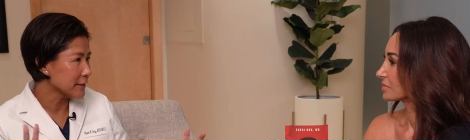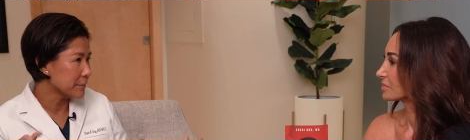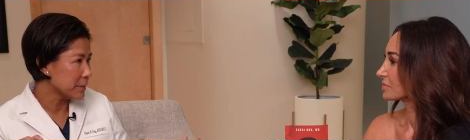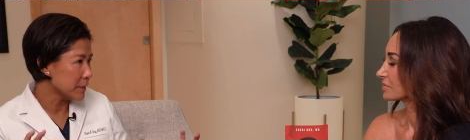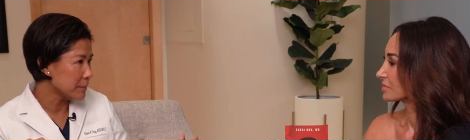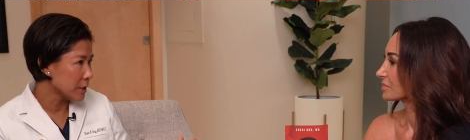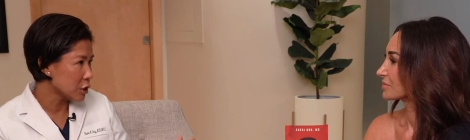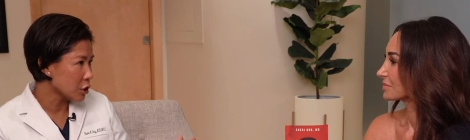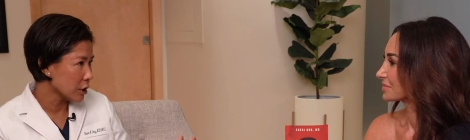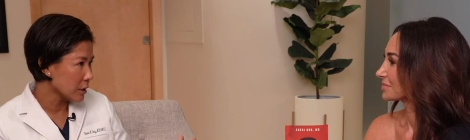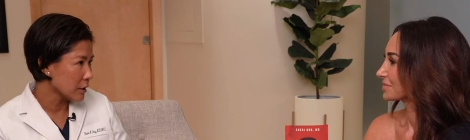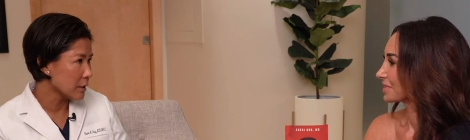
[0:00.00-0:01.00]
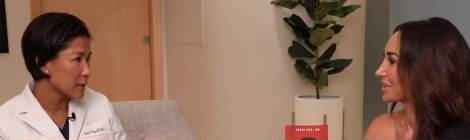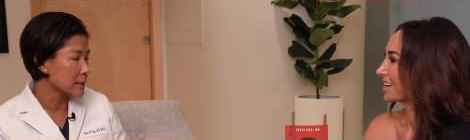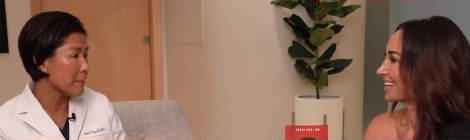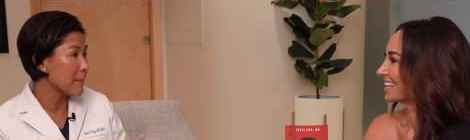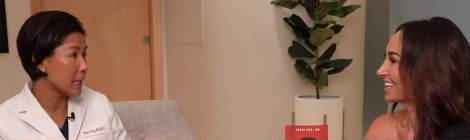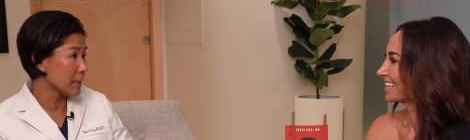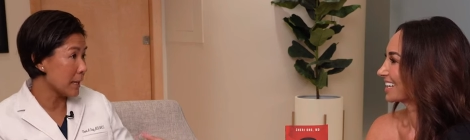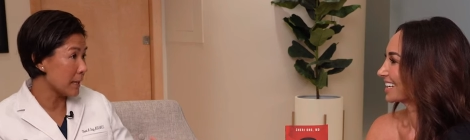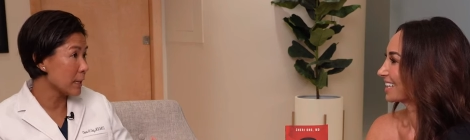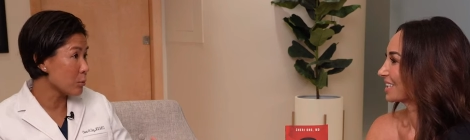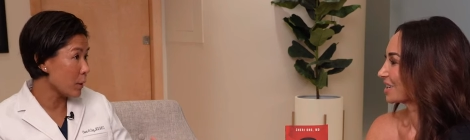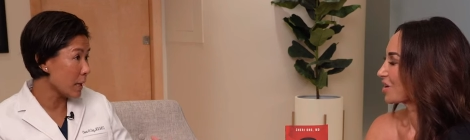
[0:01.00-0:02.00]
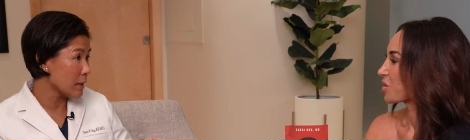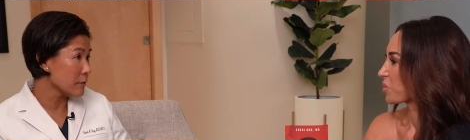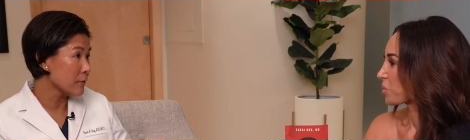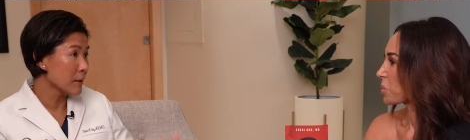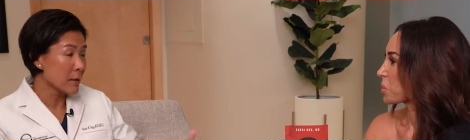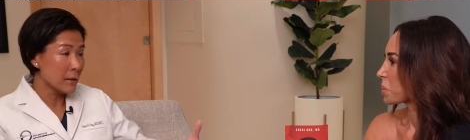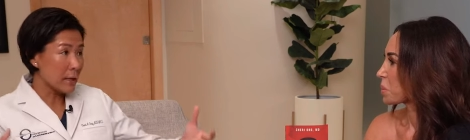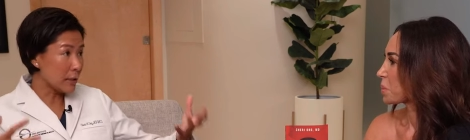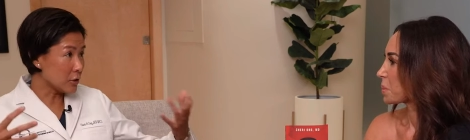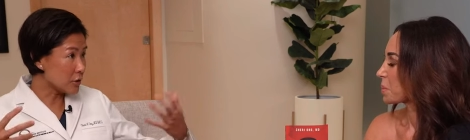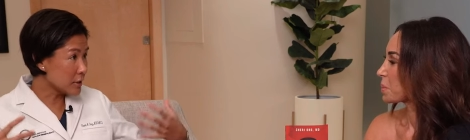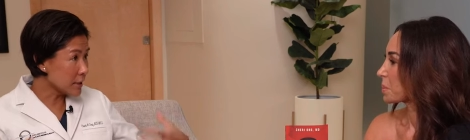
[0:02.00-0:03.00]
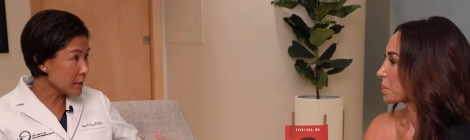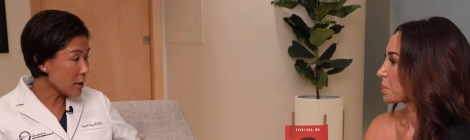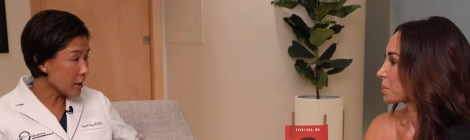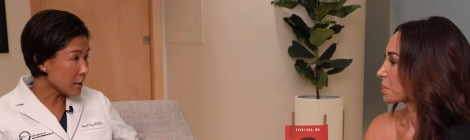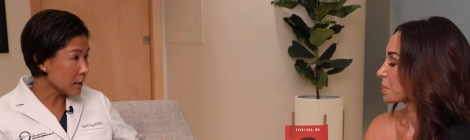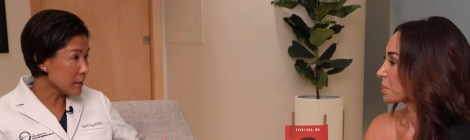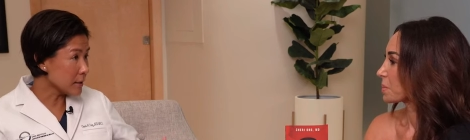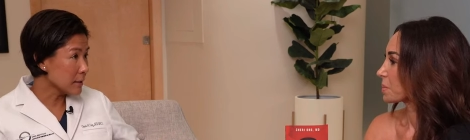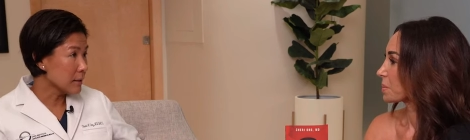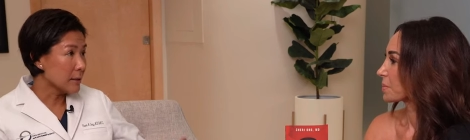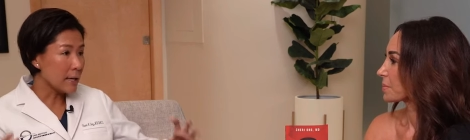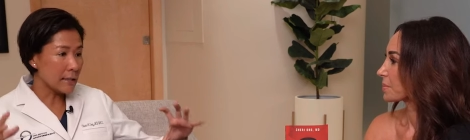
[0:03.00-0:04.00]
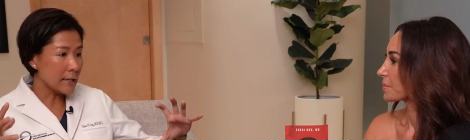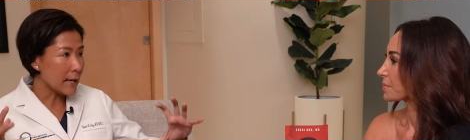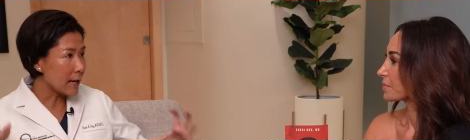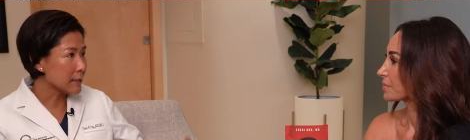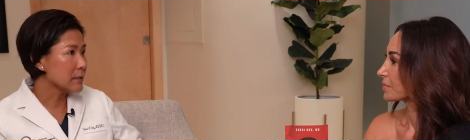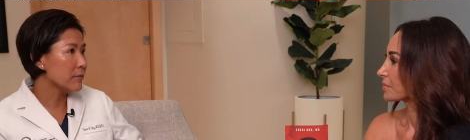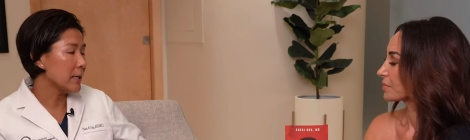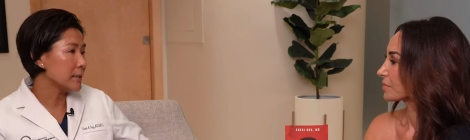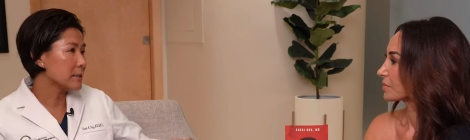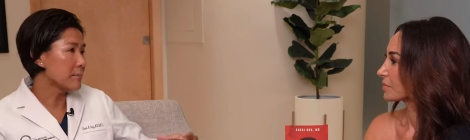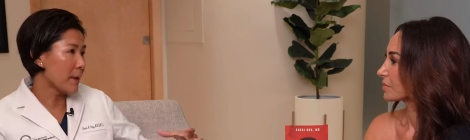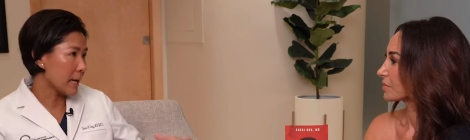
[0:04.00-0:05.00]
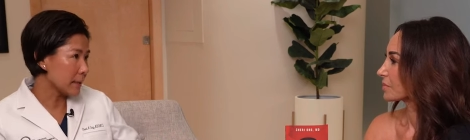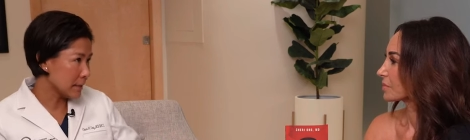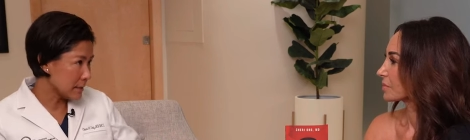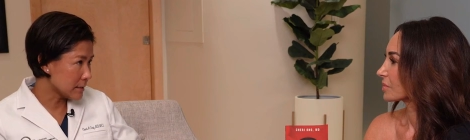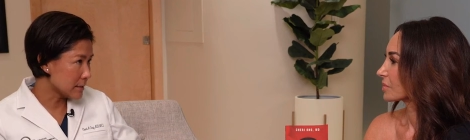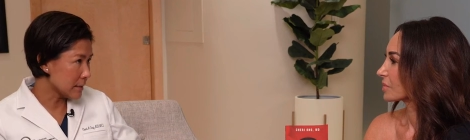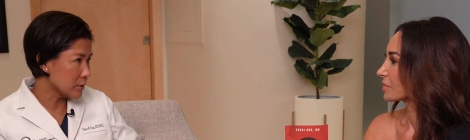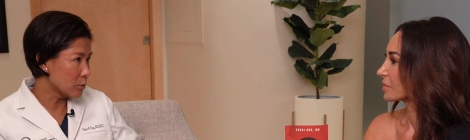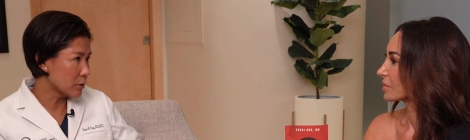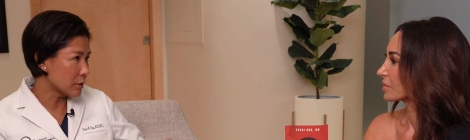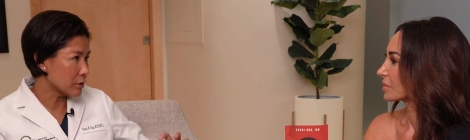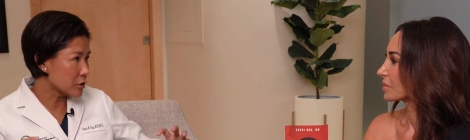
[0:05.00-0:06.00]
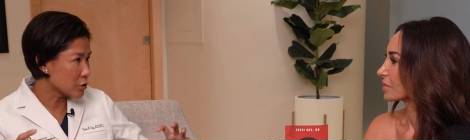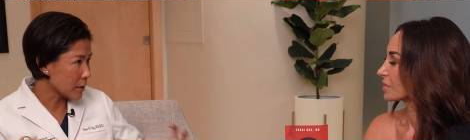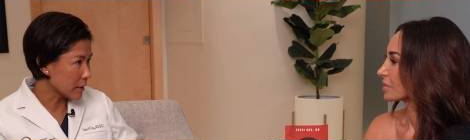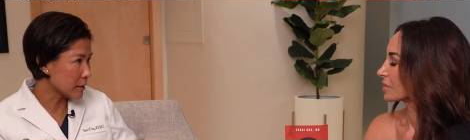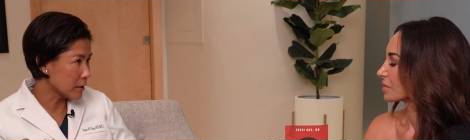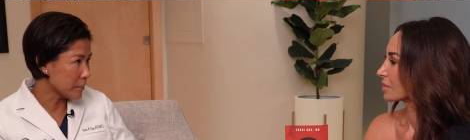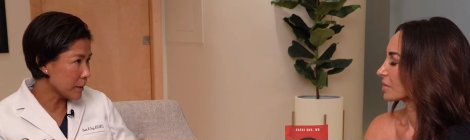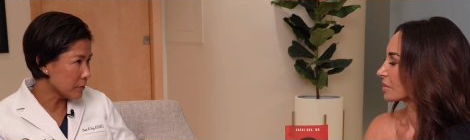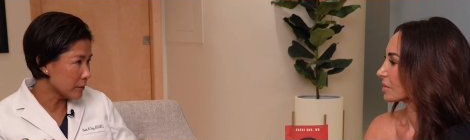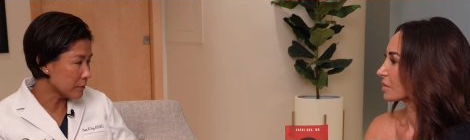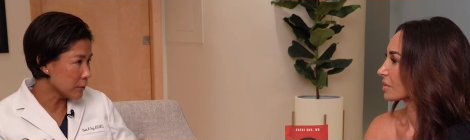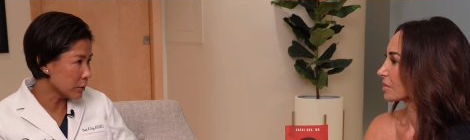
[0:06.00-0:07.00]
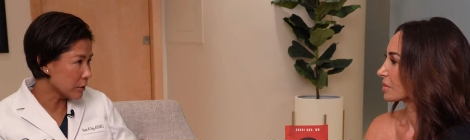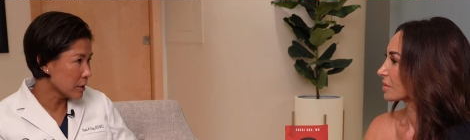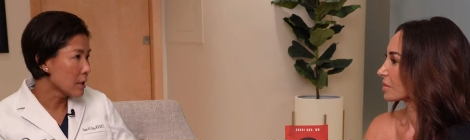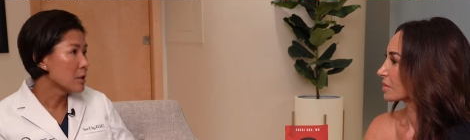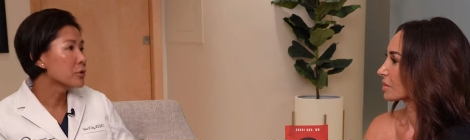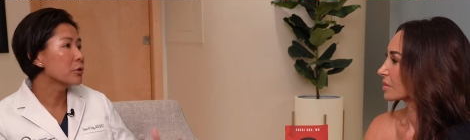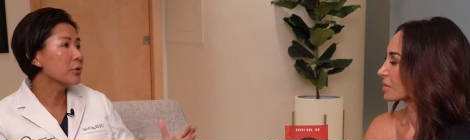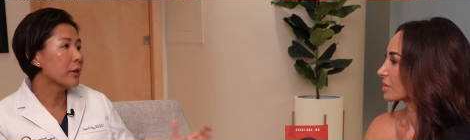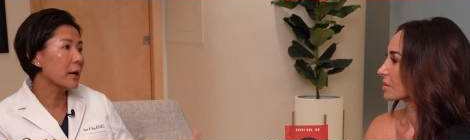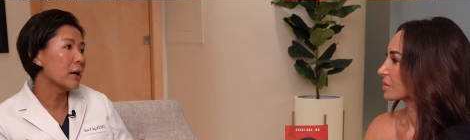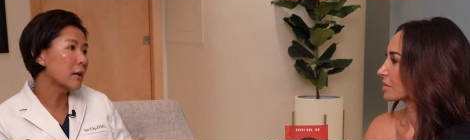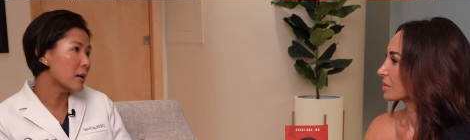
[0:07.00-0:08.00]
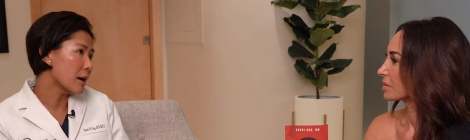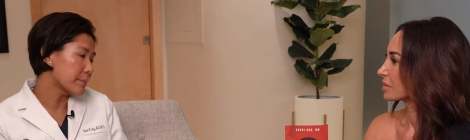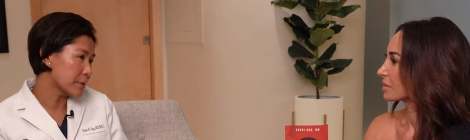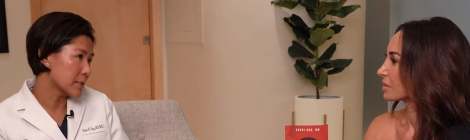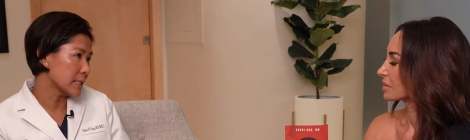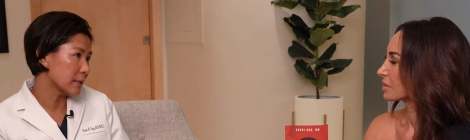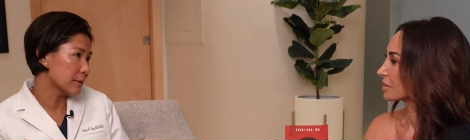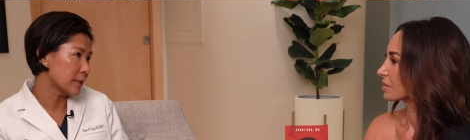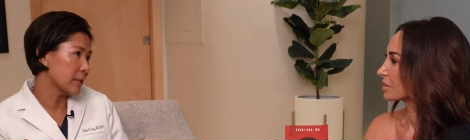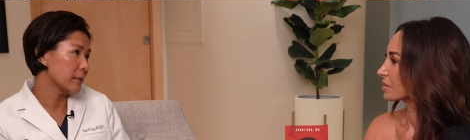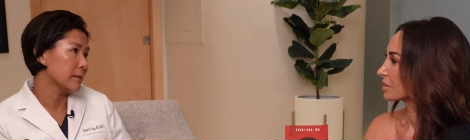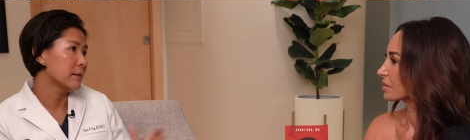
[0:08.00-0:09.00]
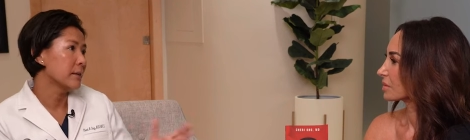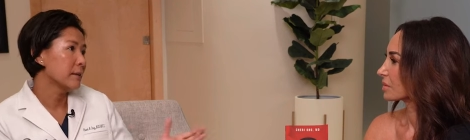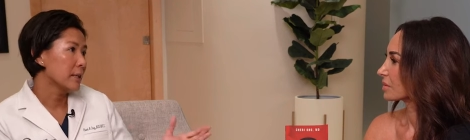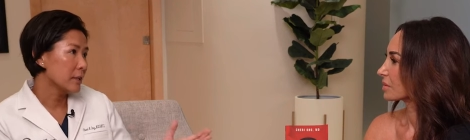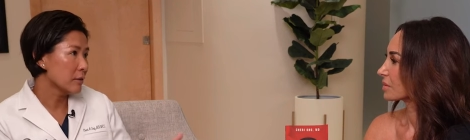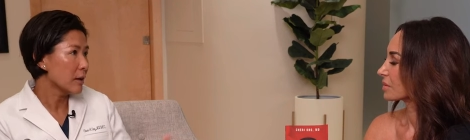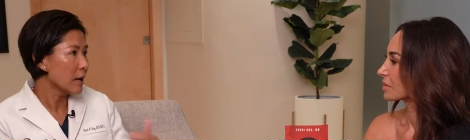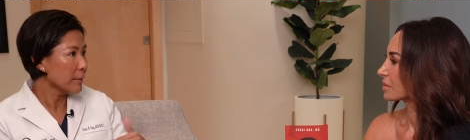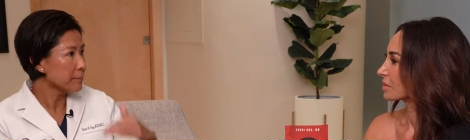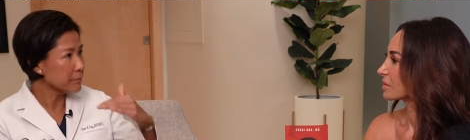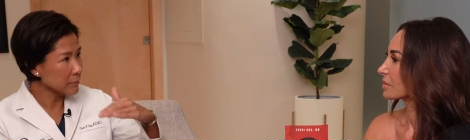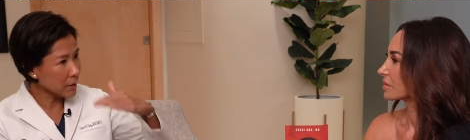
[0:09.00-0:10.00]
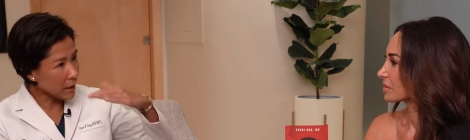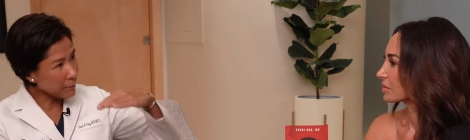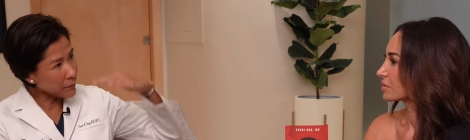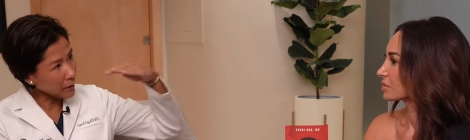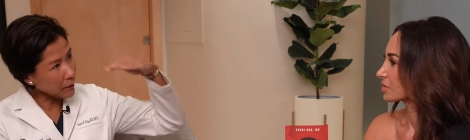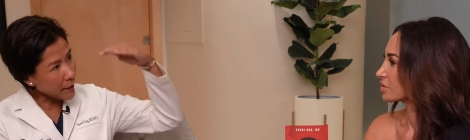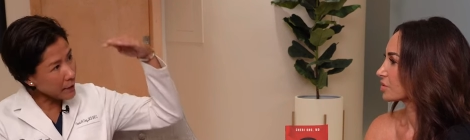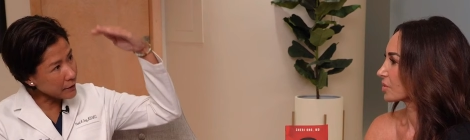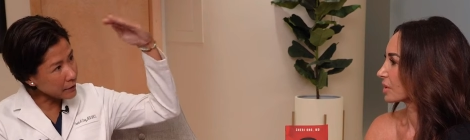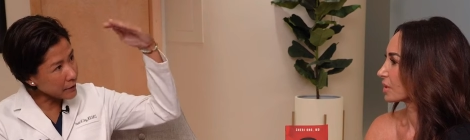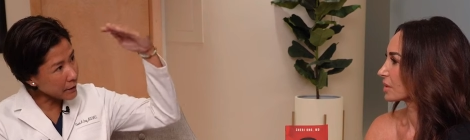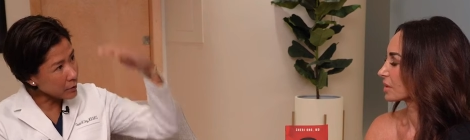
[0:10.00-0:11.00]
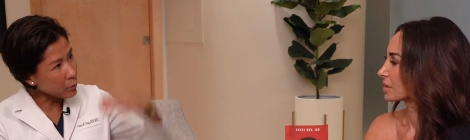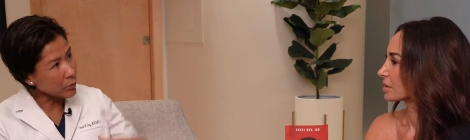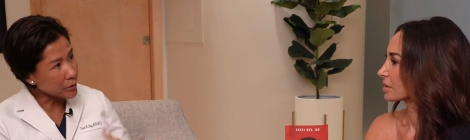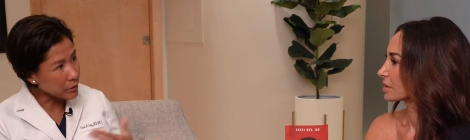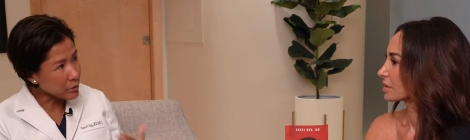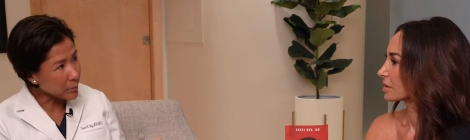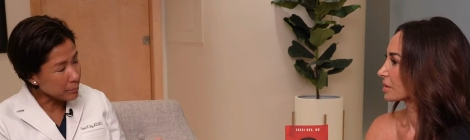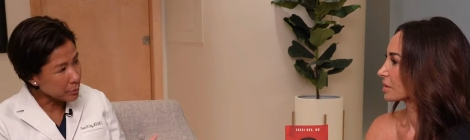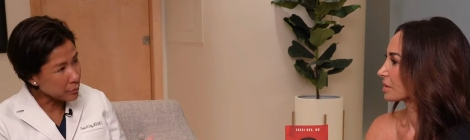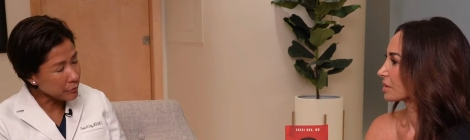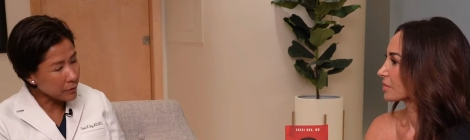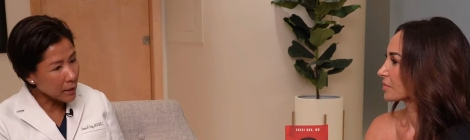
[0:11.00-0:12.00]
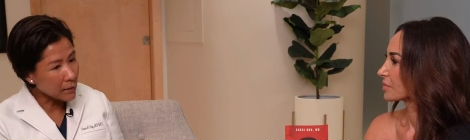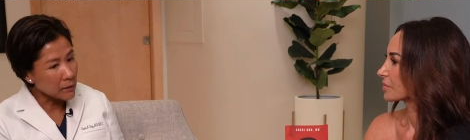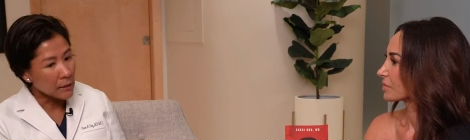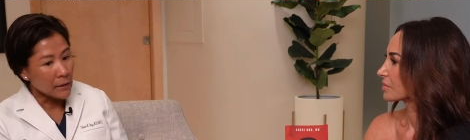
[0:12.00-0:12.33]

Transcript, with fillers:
Speaker 1: it the PP chair. It's a magnetic wave, and you sit on it, and it activates magnets in order to strengthen the pelvic floor. So there are options out there, you know, up up the ladder sure. in order to improve that.